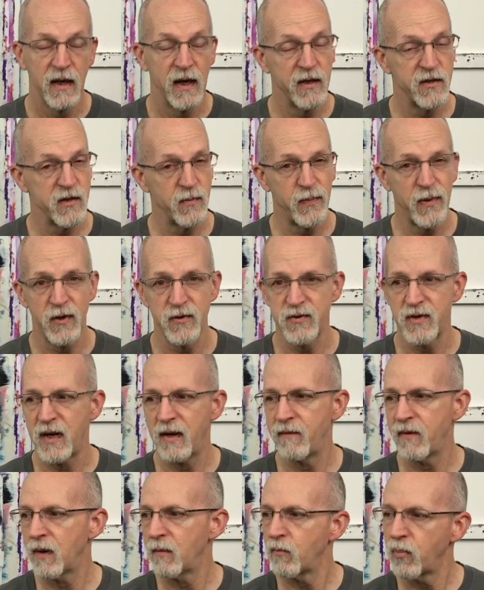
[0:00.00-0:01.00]
as opposed to
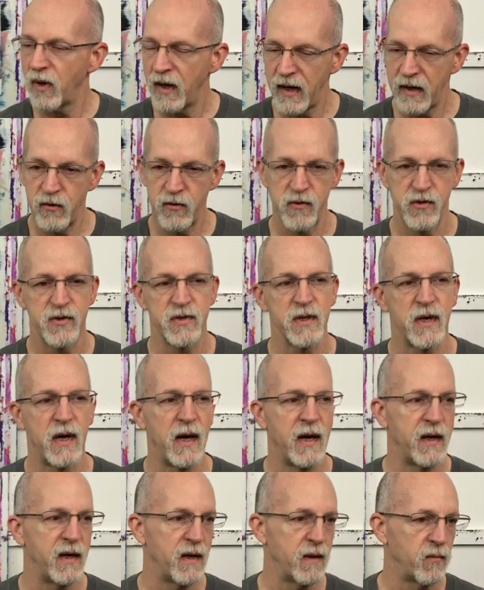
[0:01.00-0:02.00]
having a brand new
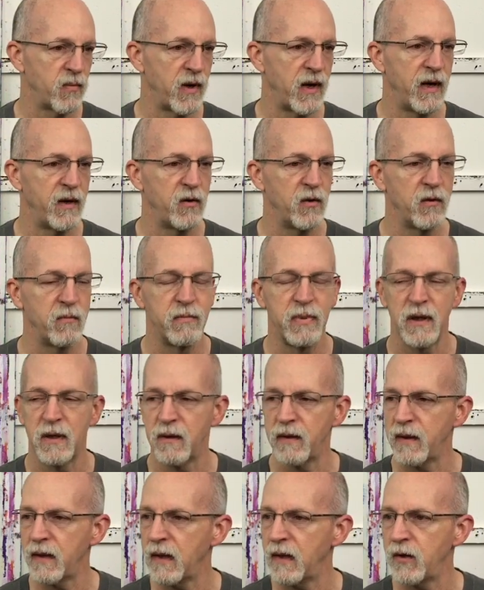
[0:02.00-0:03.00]
site and a brand new
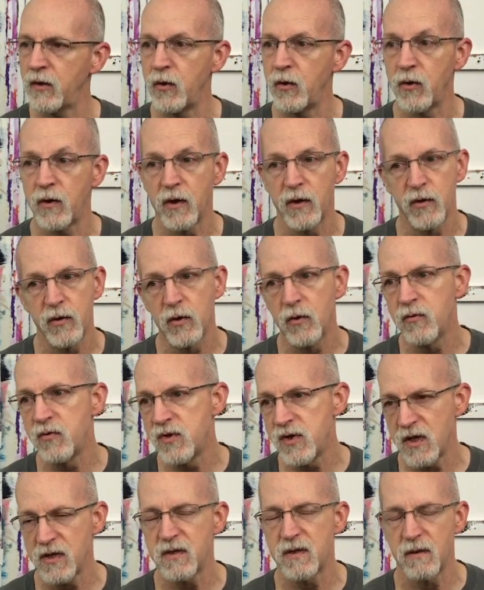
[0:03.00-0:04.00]
building and you can do
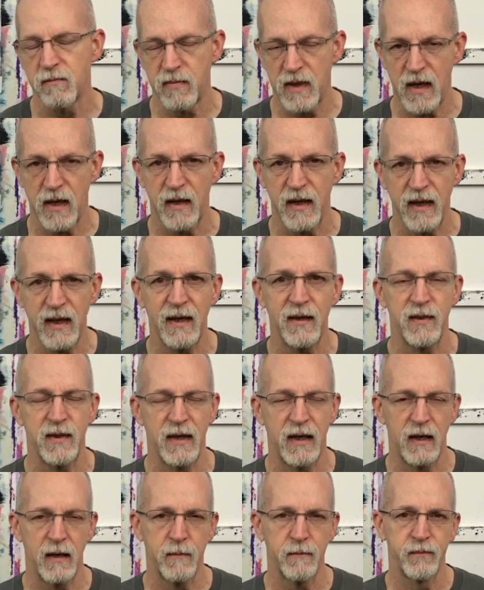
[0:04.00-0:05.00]
just about
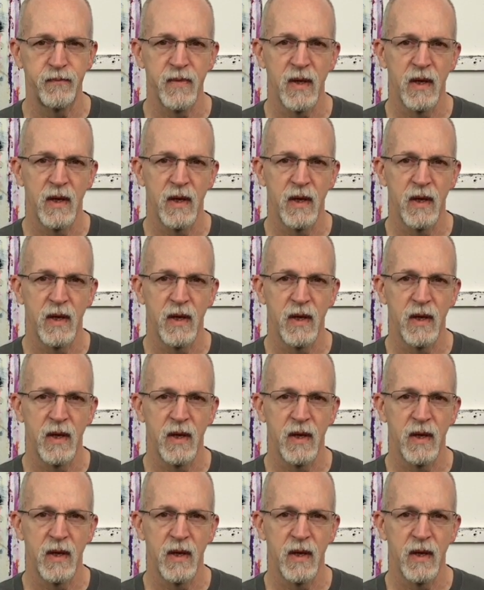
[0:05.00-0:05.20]
anything